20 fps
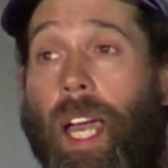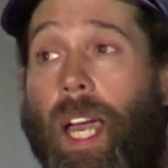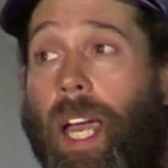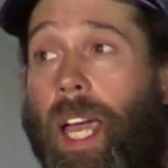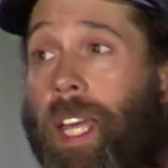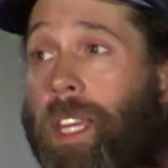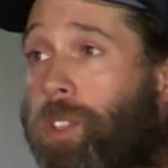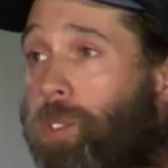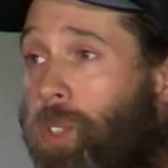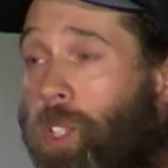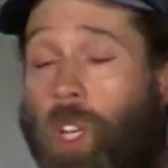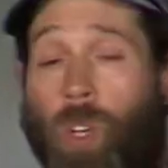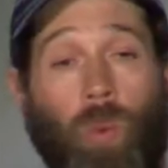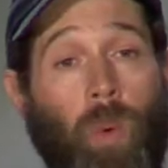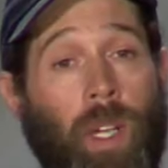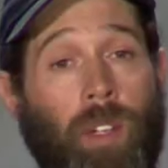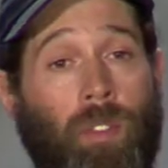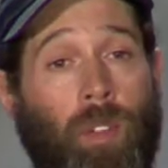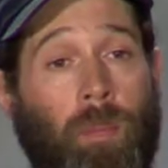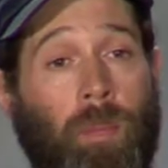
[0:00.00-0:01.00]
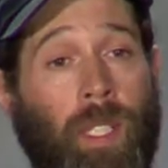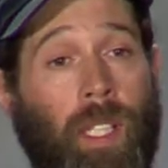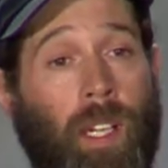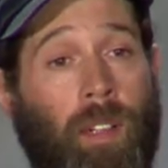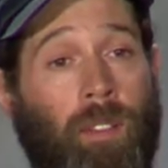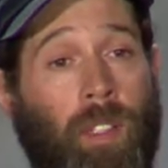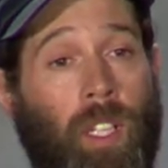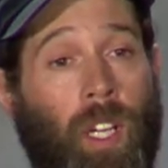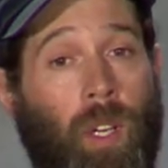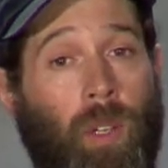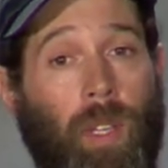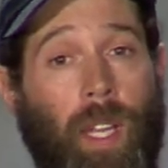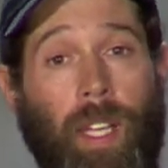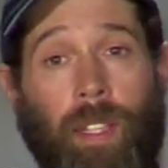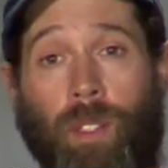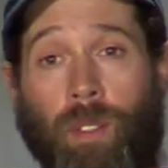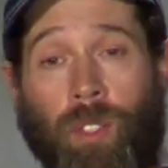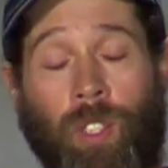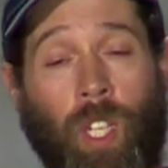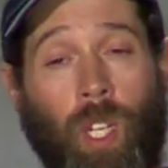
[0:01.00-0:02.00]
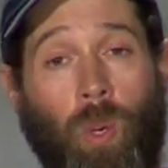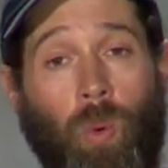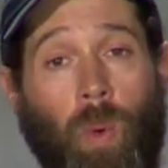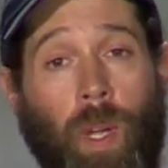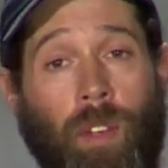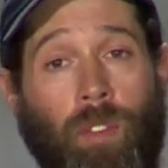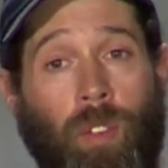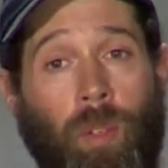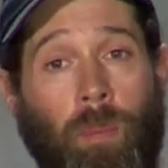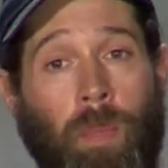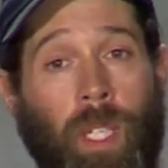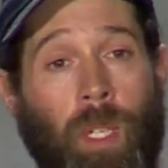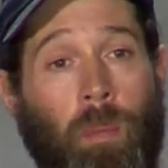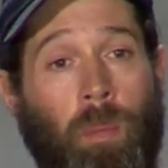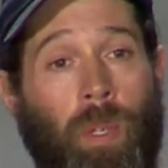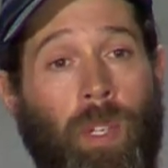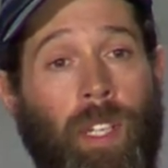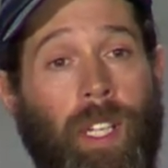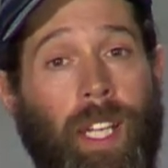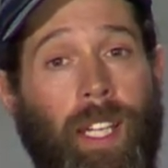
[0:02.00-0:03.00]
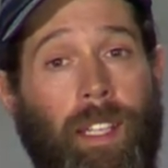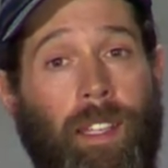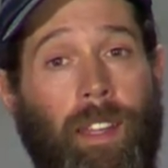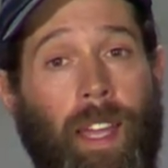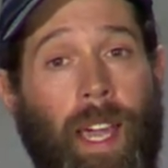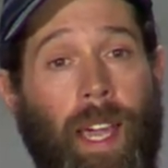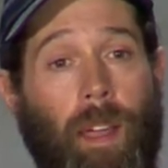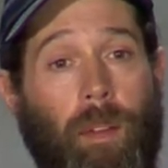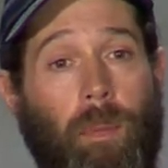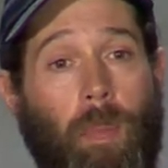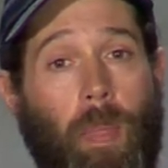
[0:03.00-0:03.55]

And there was no way for me to ever know that. There was no way for me to predict that.